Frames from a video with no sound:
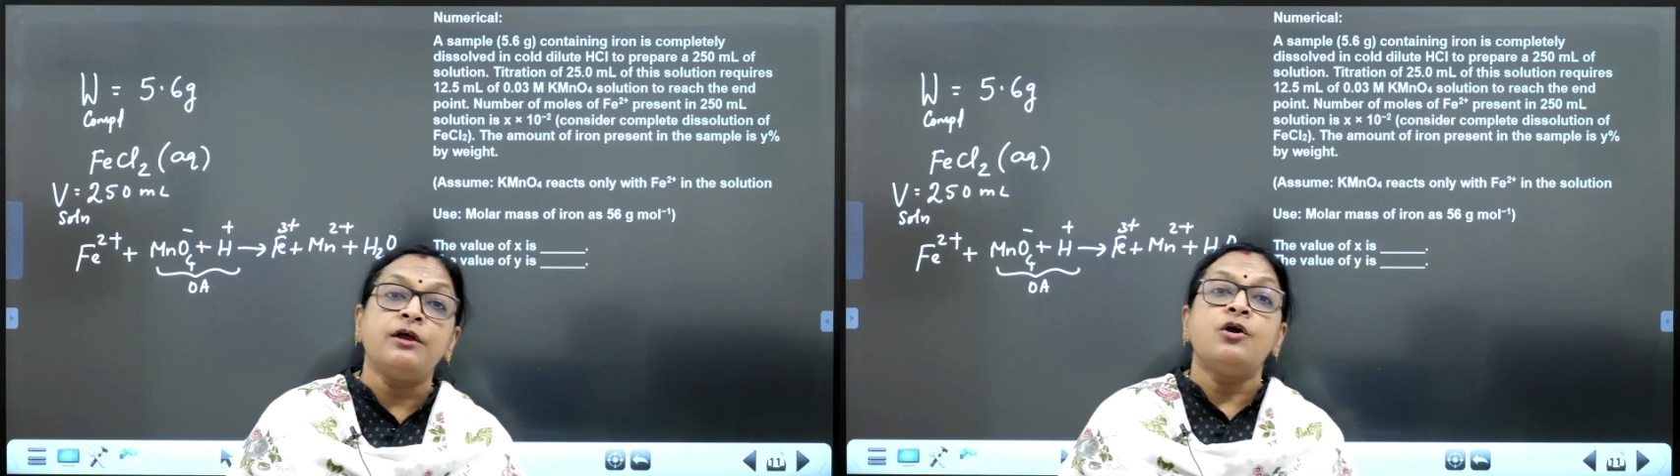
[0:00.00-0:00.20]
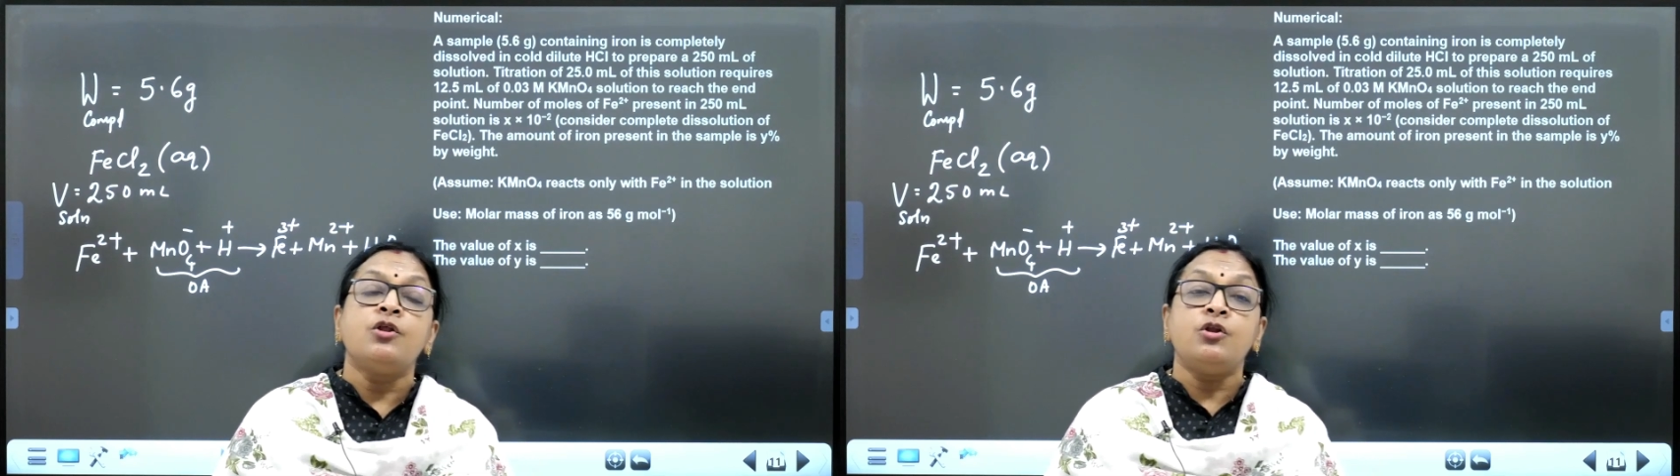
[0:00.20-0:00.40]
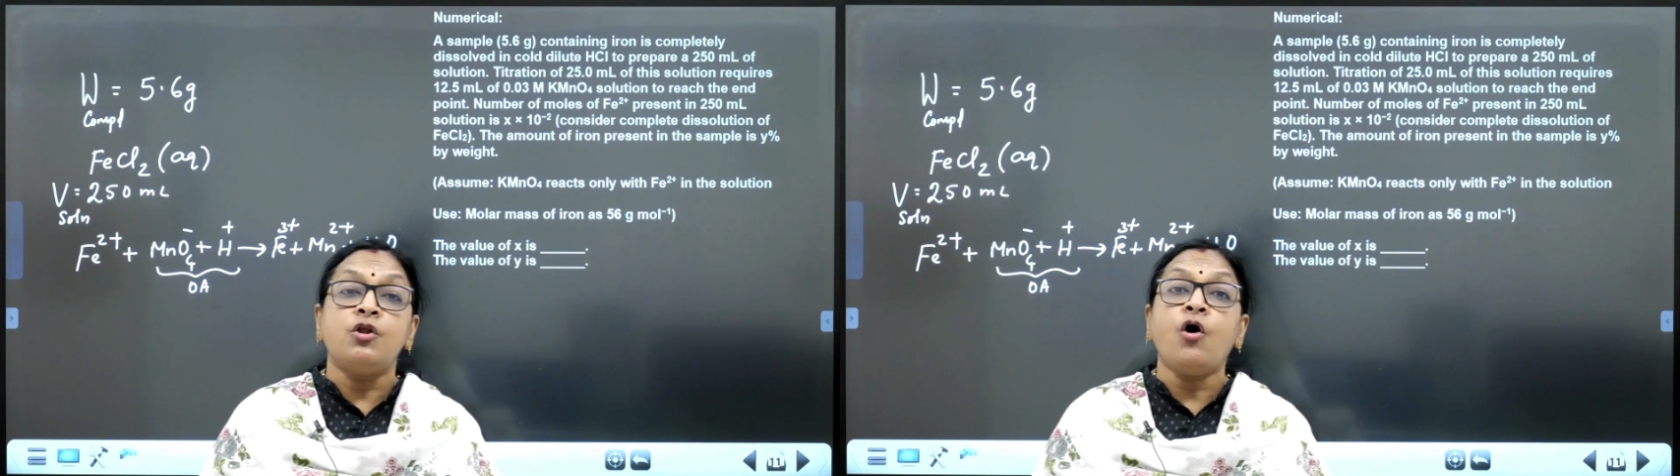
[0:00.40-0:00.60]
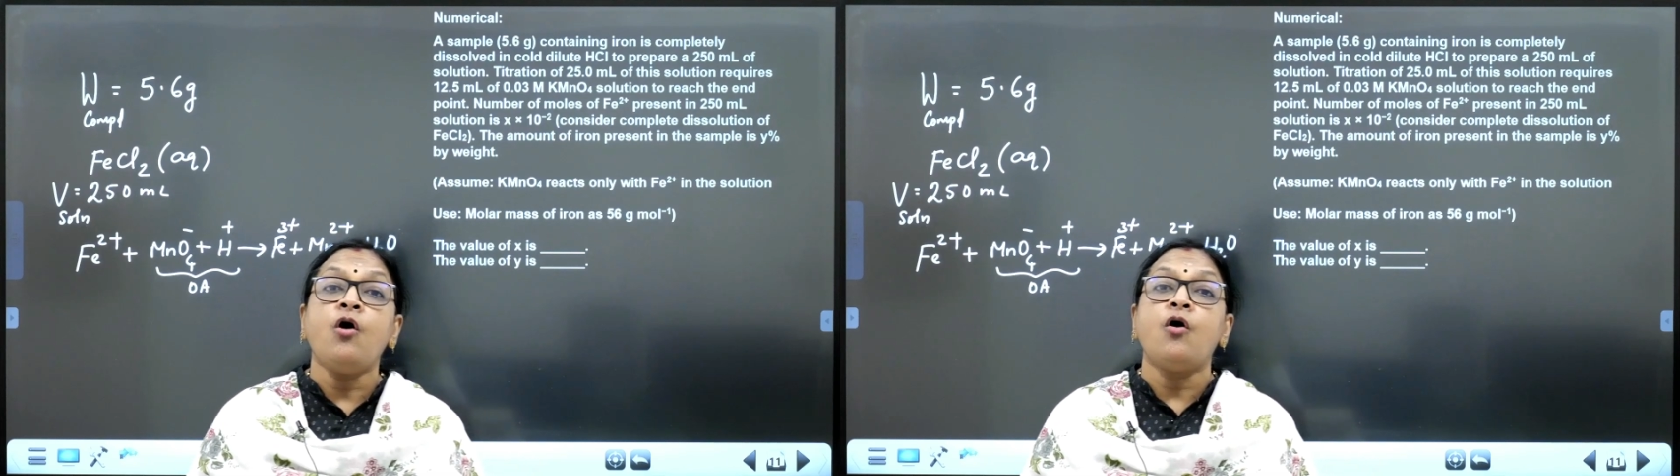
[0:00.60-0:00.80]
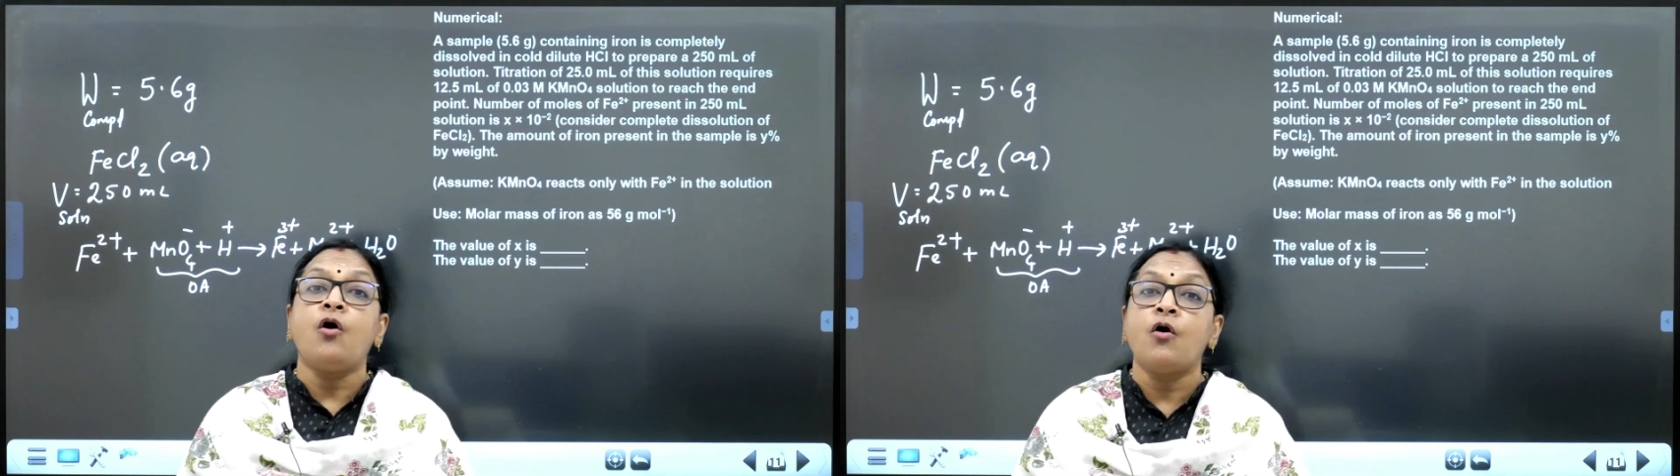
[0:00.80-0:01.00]
law
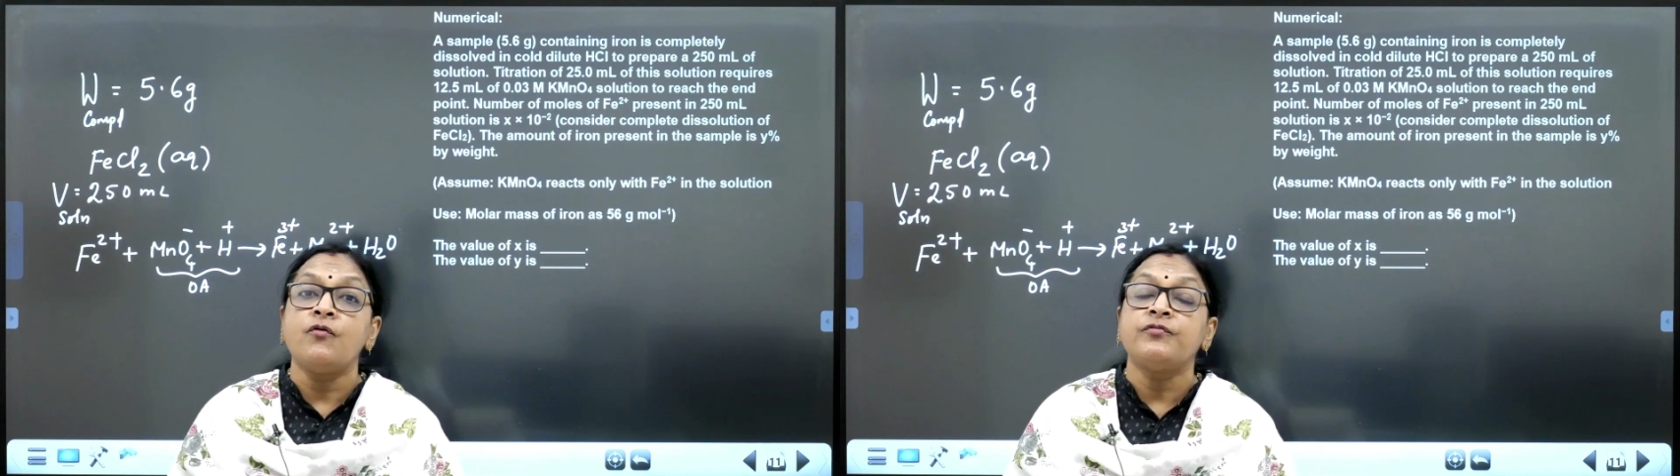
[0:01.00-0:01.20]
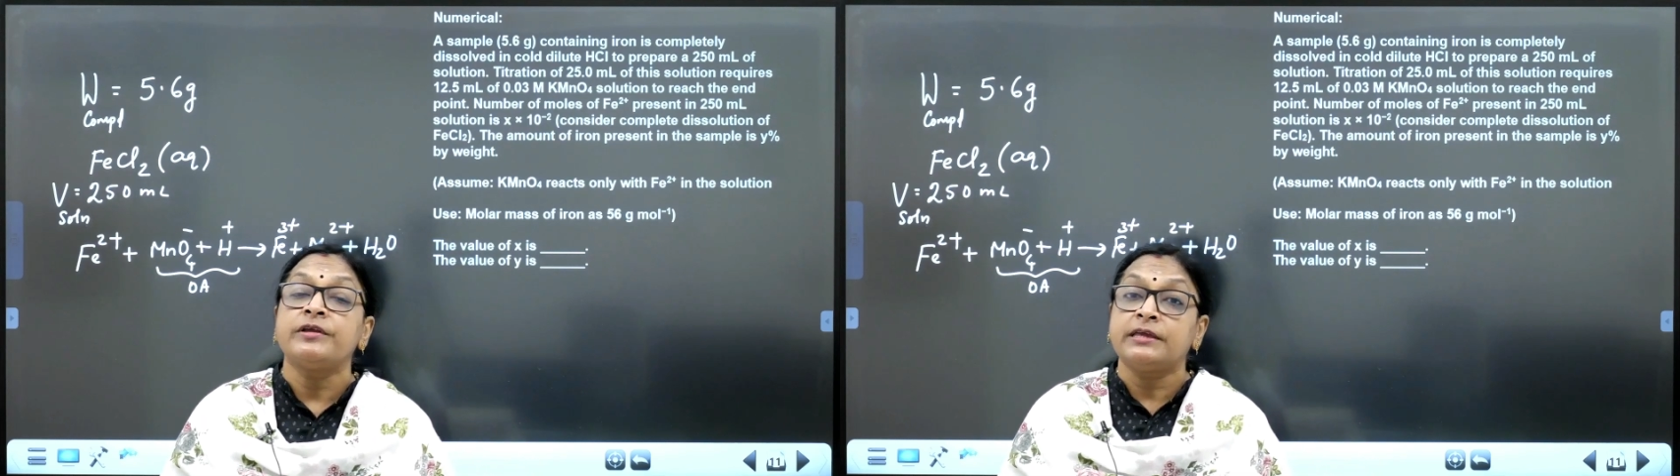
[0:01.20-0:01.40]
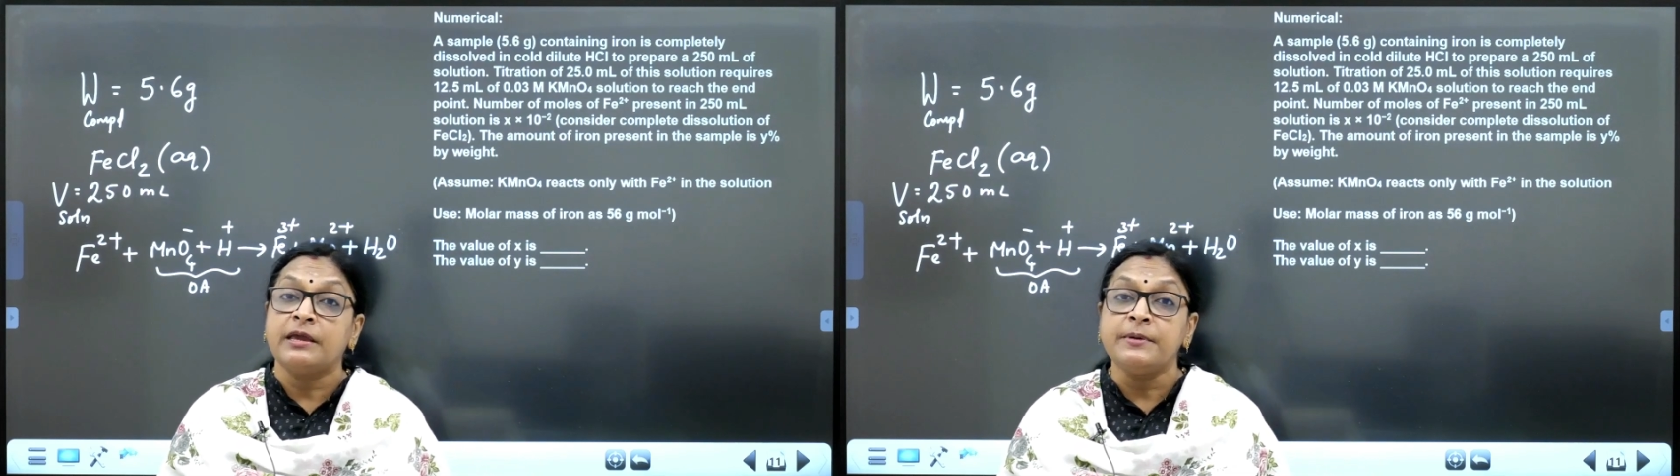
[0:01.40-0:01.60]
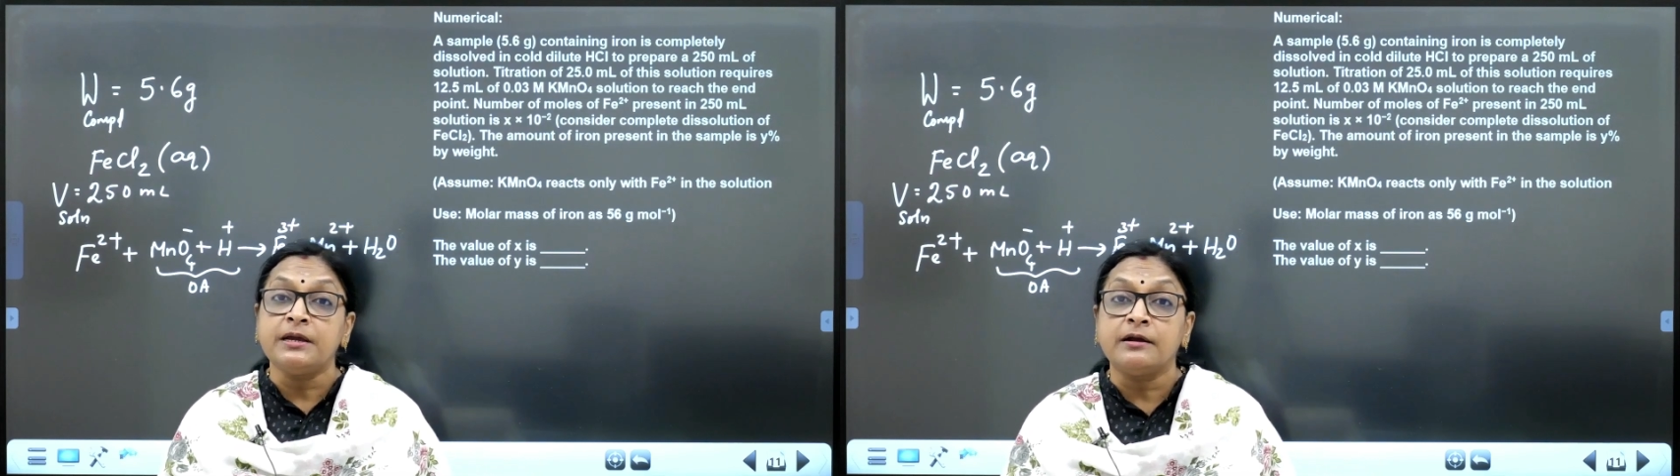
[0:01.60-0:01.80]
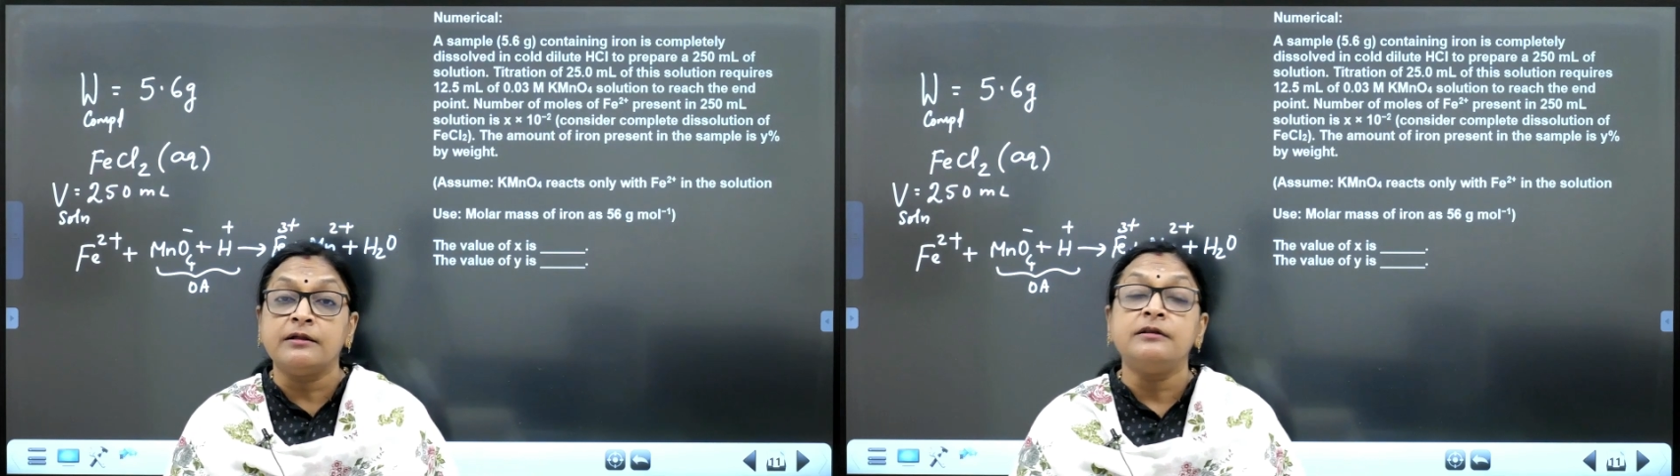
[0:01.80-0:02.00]
of chemical